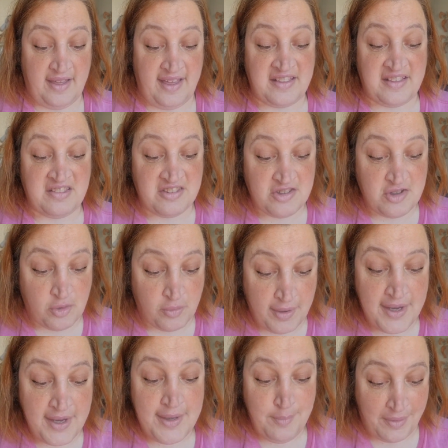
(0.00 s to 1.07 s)

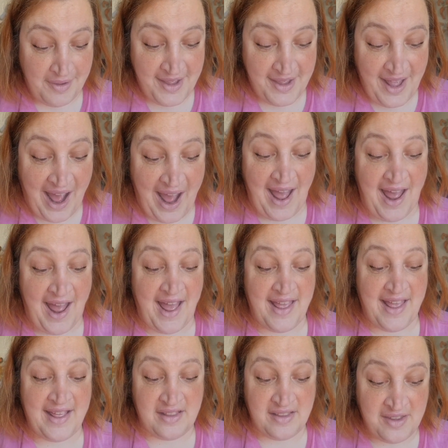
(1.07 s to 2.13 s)
Extremely
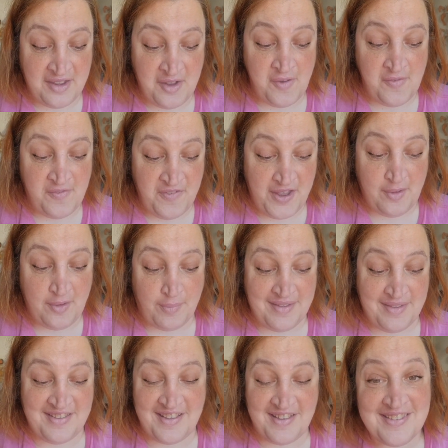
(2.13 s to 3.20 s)
high UV
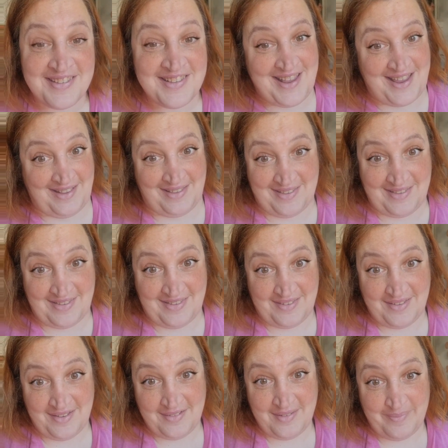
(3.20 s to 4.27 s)
resistance
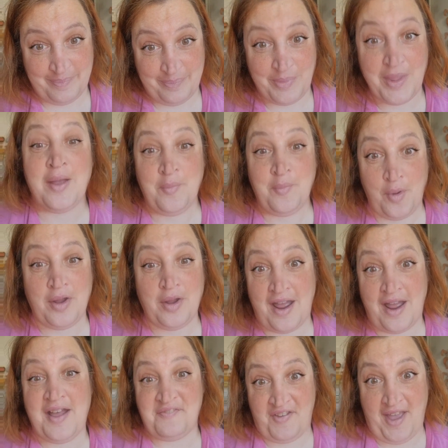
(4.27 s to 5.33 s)
and will
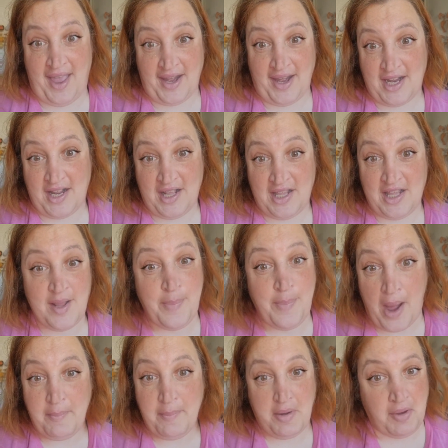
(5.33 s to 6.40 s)
not fade. You
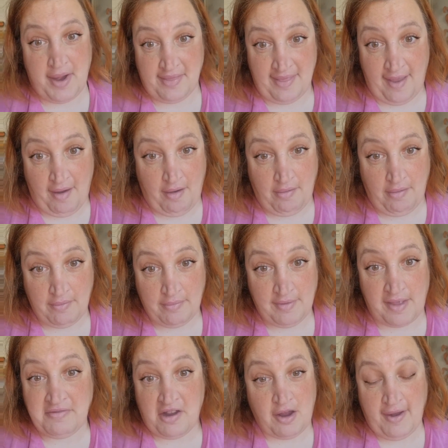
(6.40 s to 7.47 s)
bought me right there.
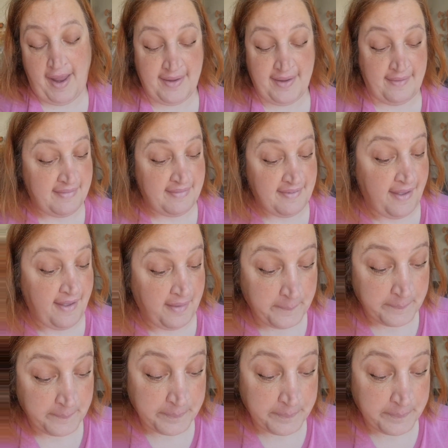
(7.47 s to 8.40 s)
That's all you had to say.